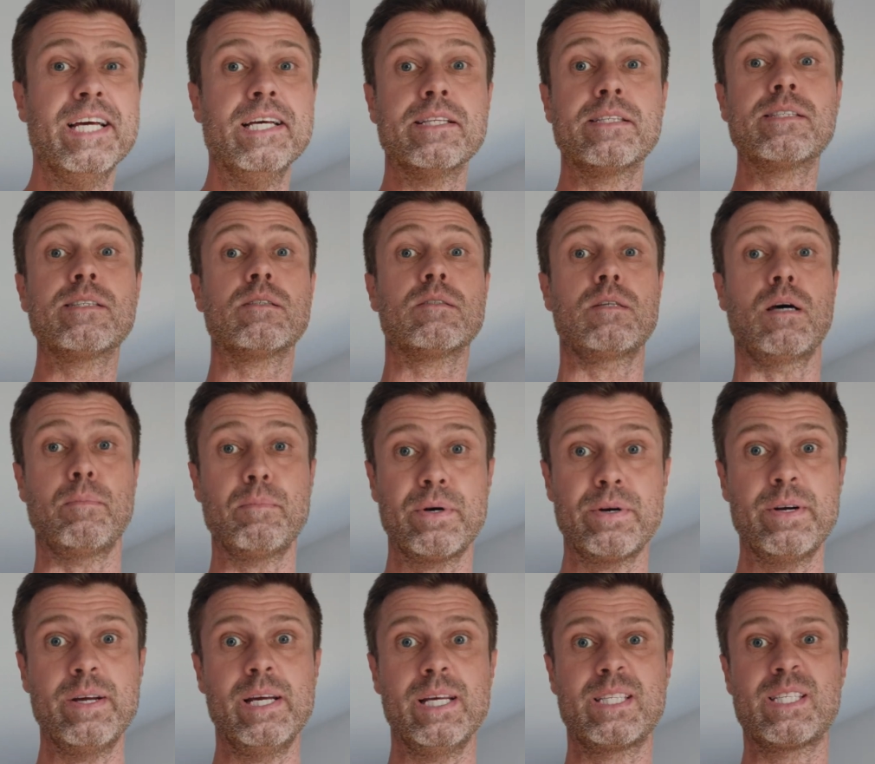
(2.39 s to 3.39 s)
It's summer,
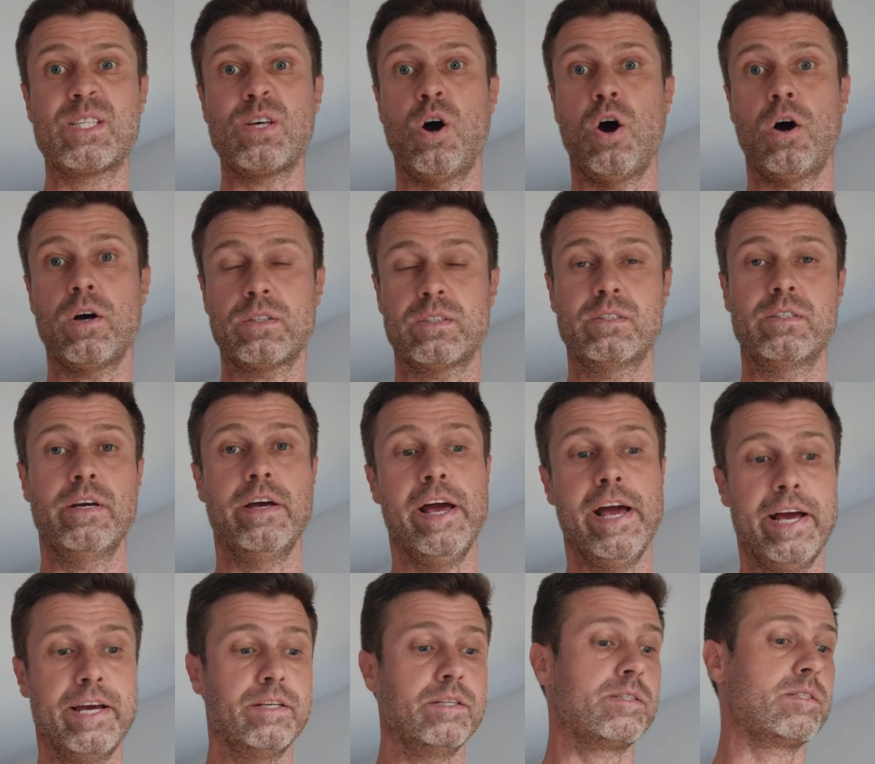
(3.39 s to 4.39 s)
it's hot,
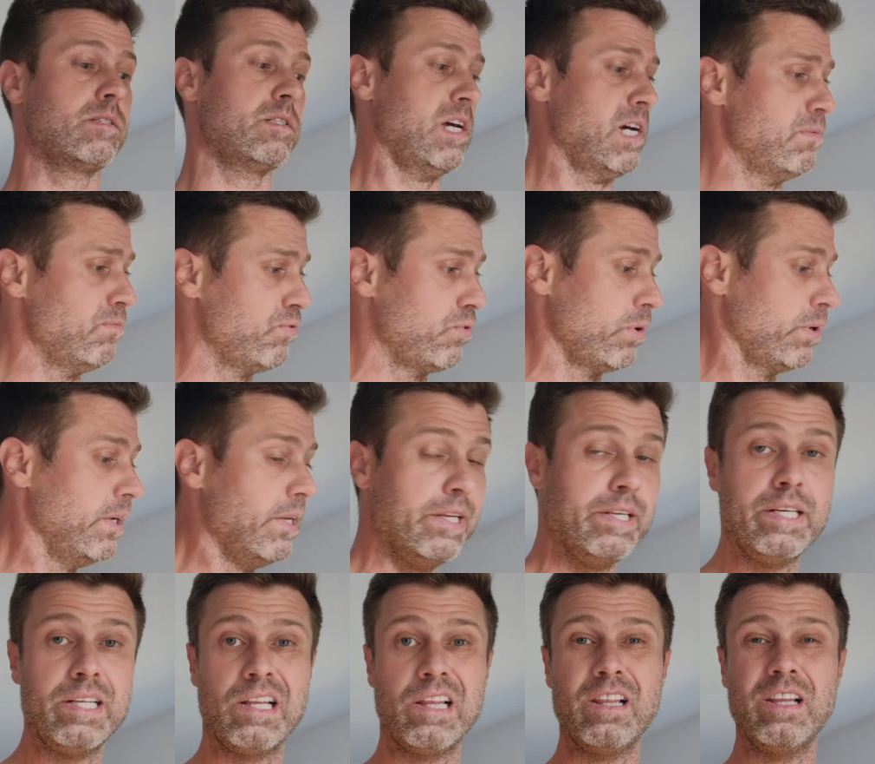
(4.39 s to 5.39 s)
and it's time for a
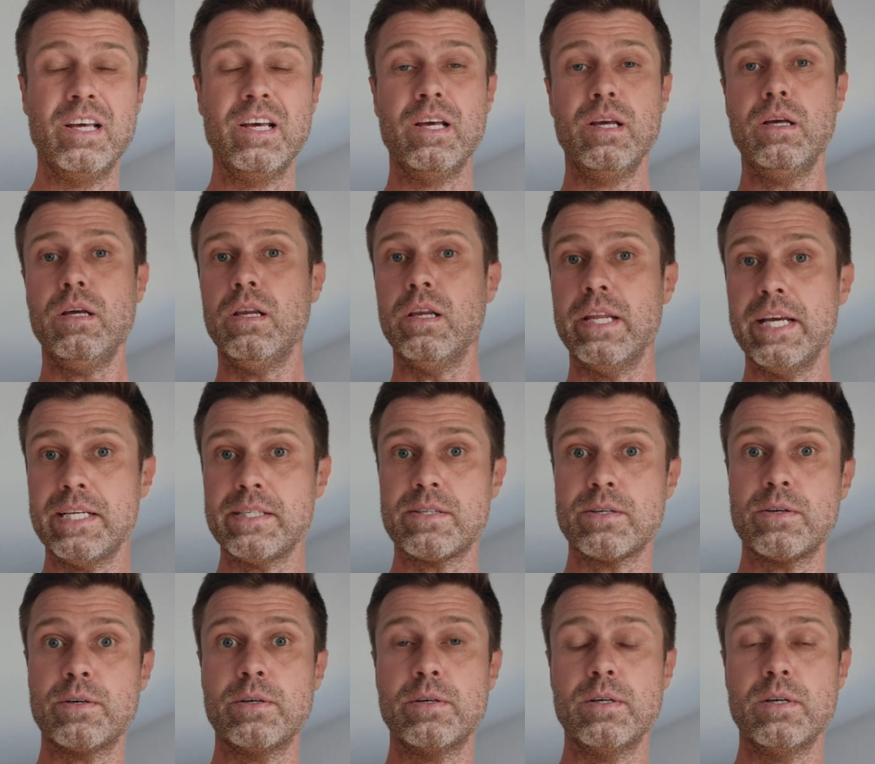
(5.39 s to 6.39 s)
little
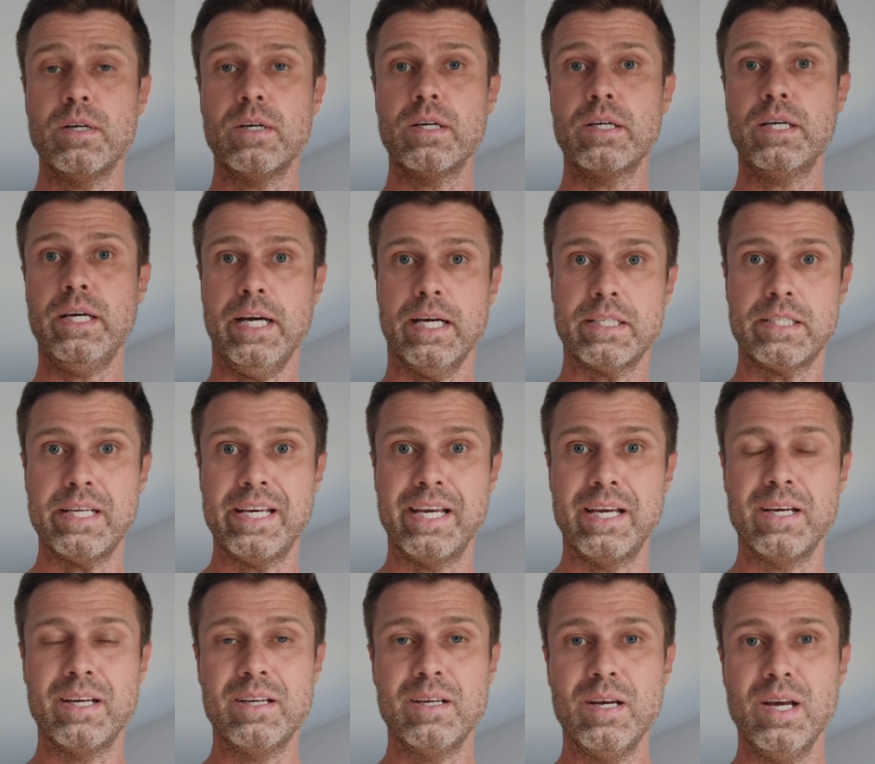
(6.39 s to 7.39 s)
laser
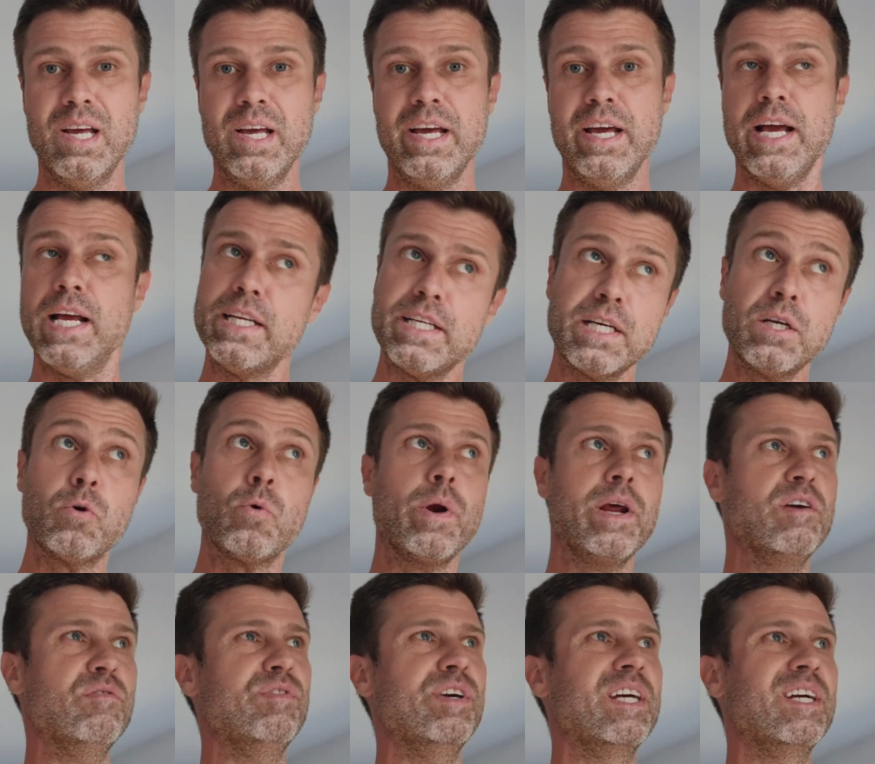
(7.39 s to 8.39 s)
cutting and
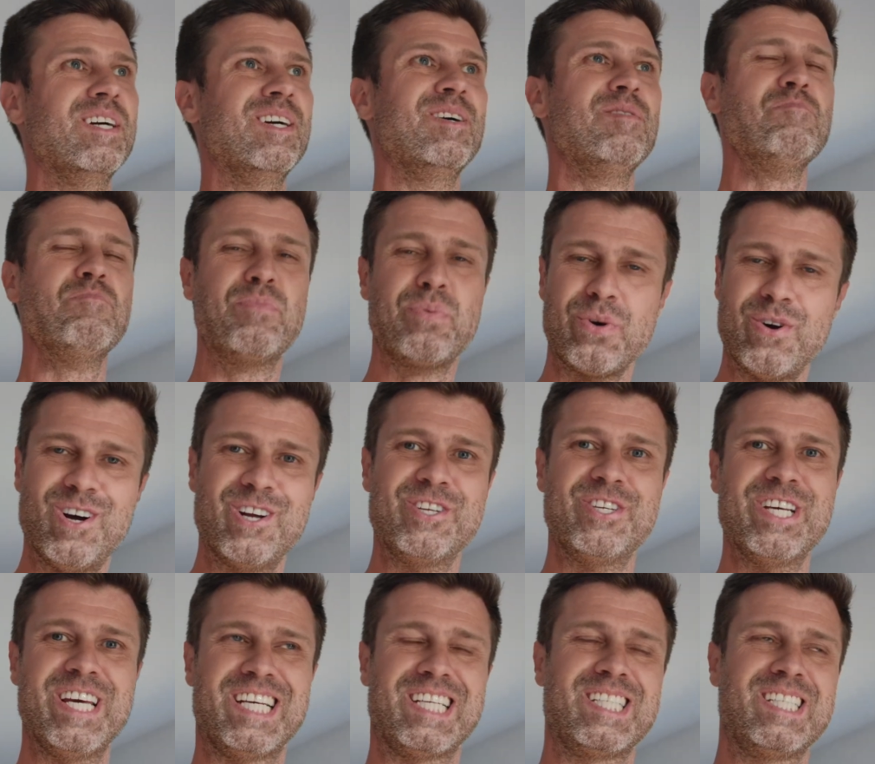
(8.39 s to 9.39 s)
engraving
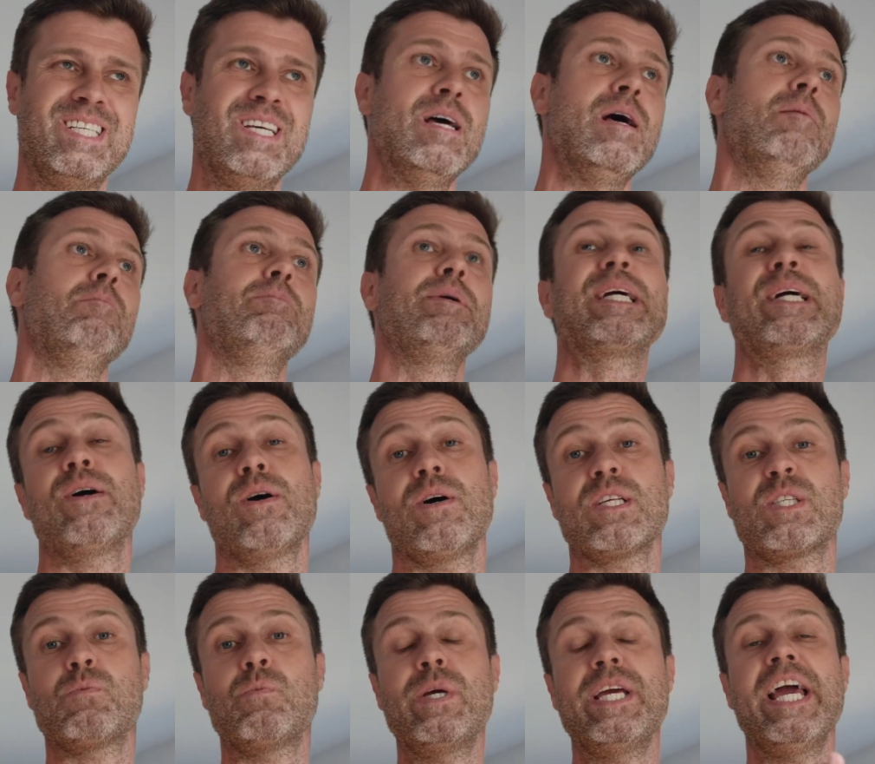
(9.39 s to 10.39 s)
project
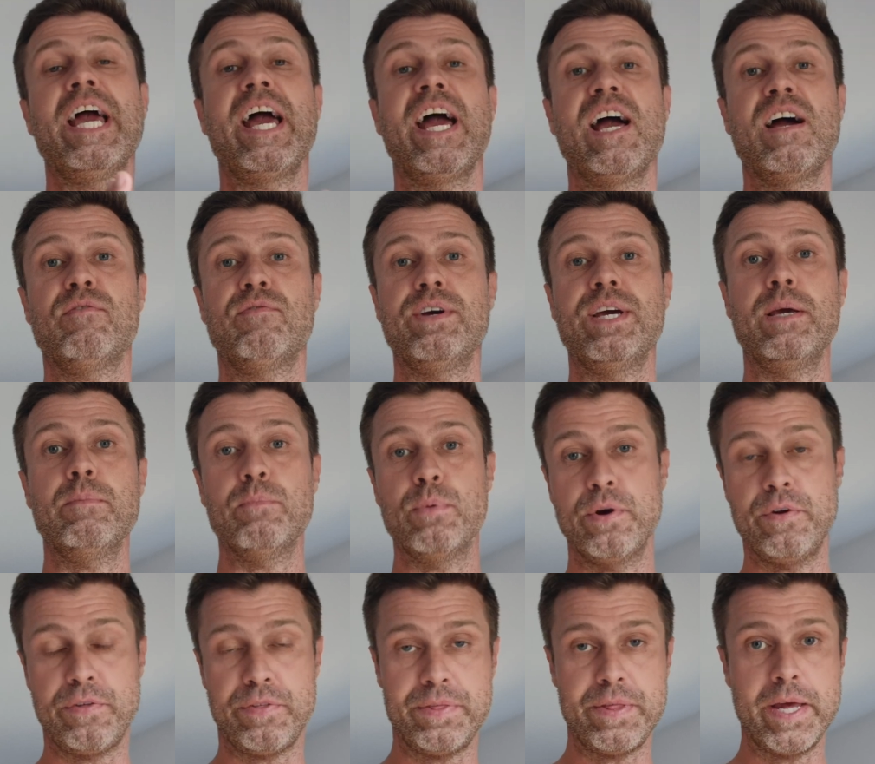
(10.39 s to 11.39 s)
because we have a
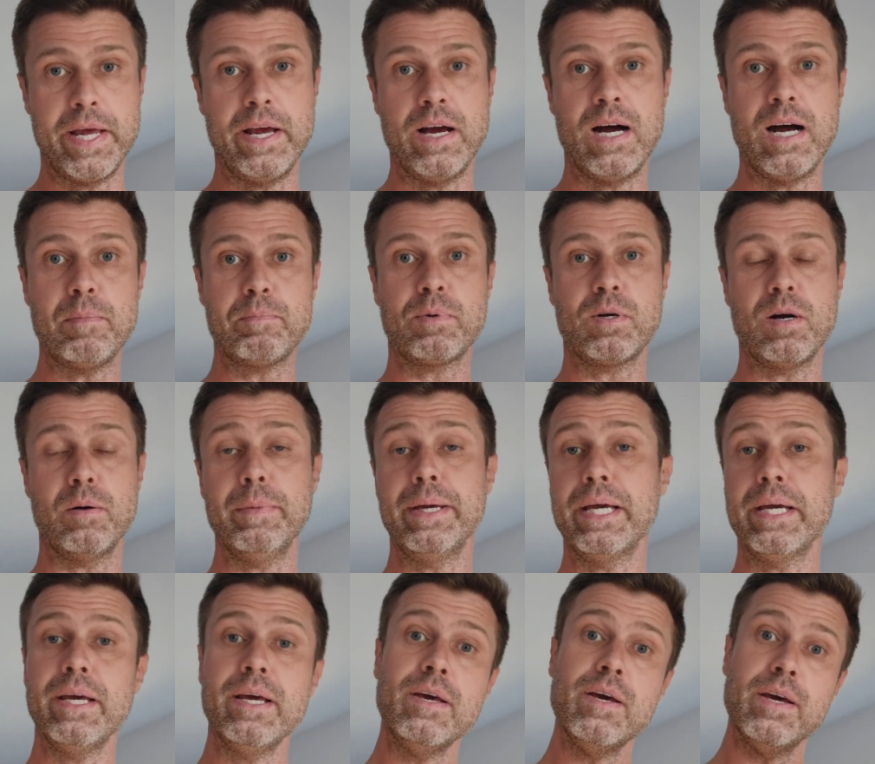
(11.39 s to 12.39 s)
birthday
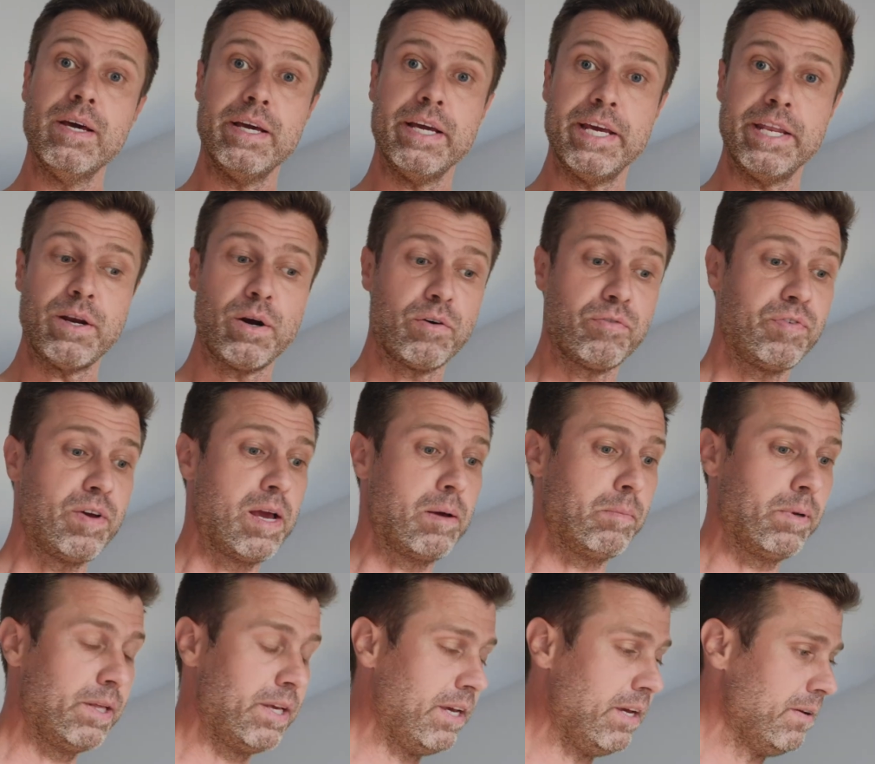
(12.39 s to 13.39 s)
upcoming in our
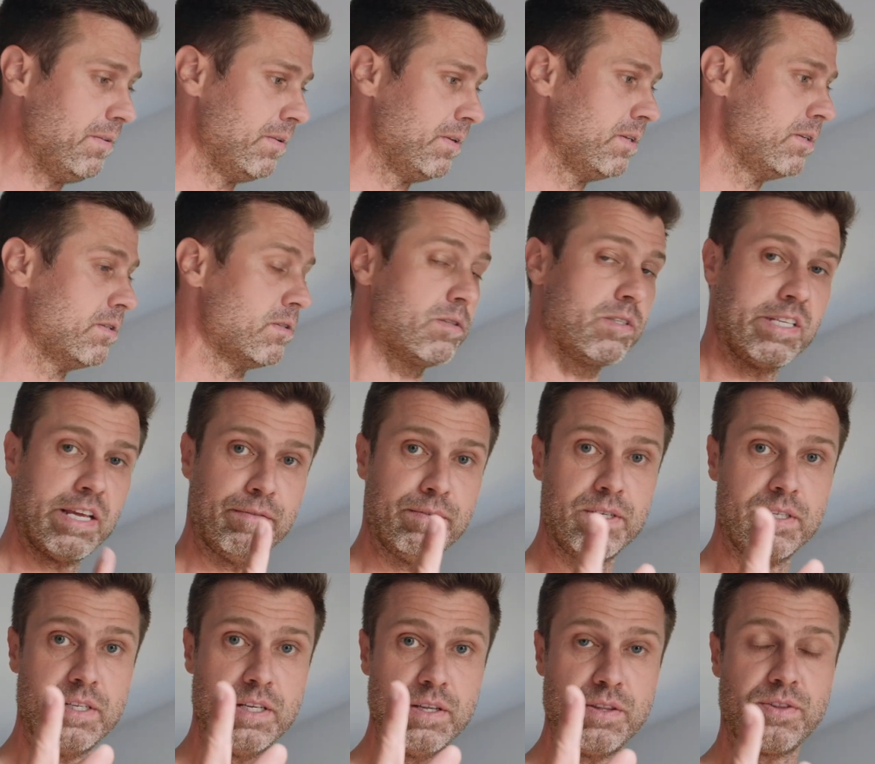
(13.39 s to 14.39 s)
family,
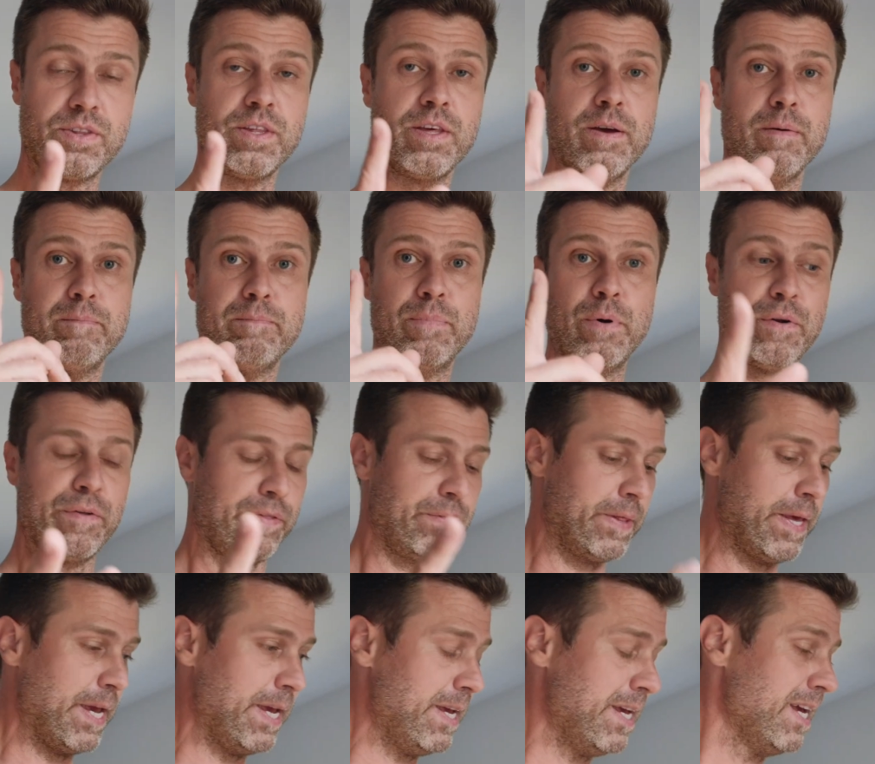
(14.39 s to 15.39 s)
70th
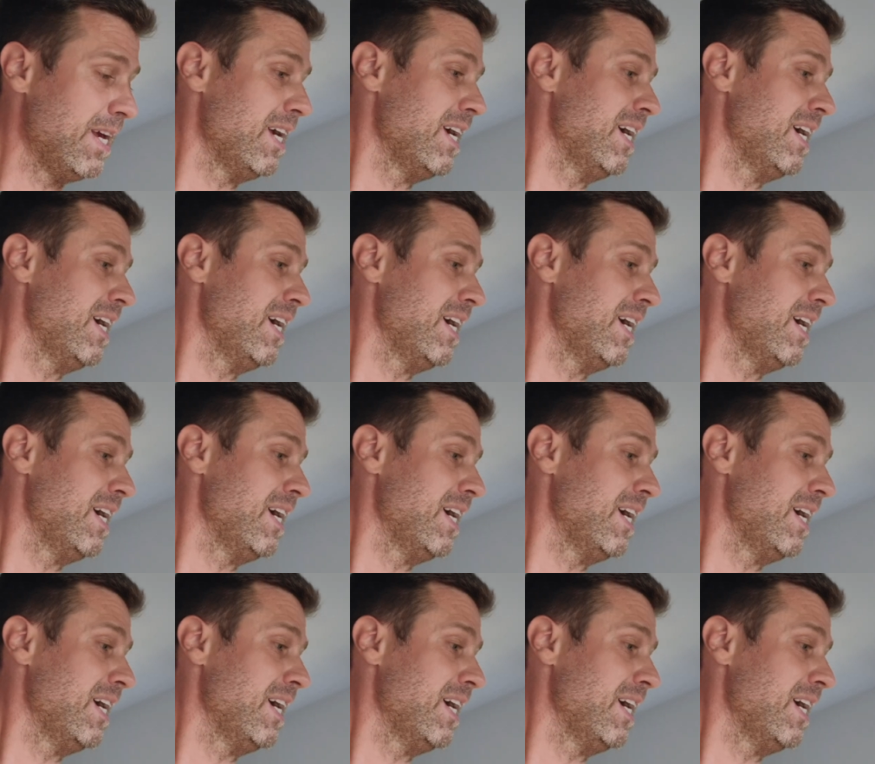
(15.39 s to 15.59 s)
birthday,